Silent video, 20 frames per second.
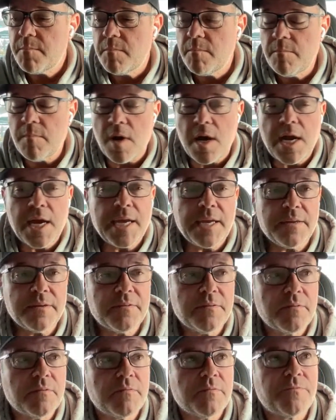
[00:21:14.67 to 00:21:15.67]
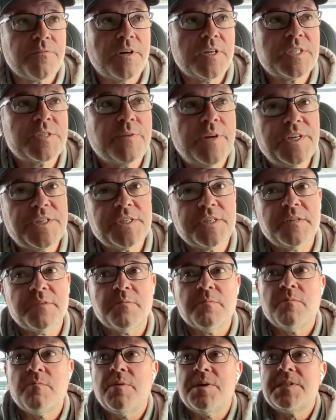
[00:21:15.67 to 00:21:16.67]
my
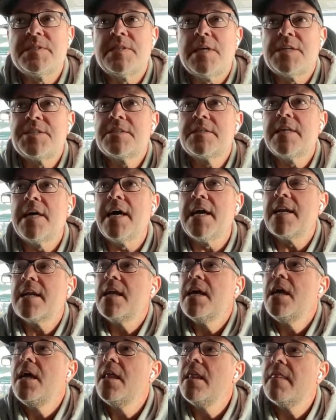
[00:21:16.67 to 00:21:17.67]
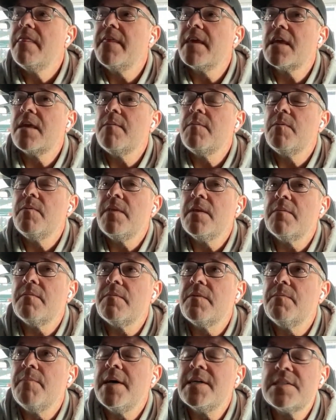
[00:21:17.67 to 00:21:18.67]
frustration was such that
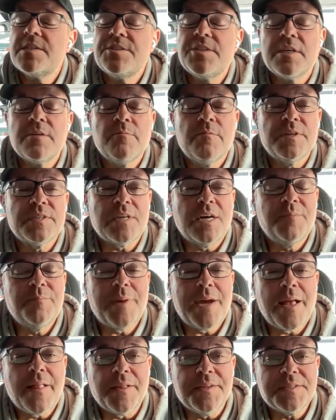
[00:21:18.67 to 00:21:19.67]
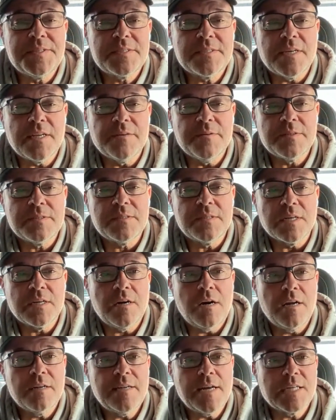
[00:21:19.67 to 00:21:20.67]
the messaging was unbalanced, and the
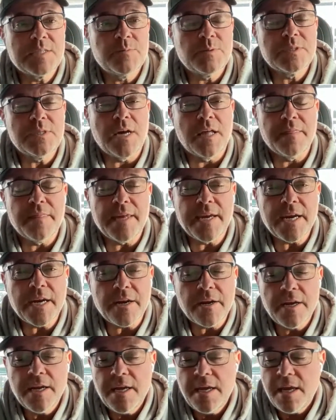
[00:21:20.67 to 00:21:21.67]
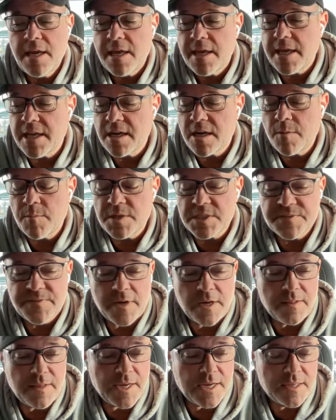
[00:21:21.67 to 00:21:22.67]
context was not there. And it almost
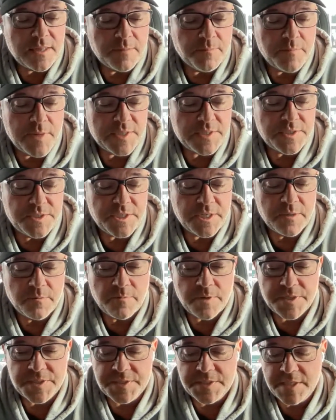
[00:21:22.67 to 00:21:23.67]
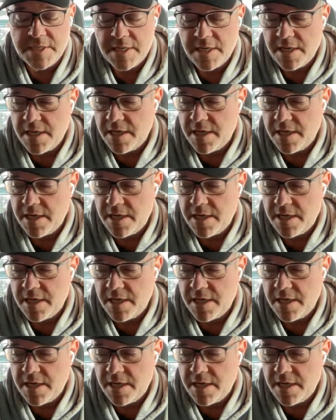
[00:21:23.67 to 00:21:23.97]
felt like the messaging was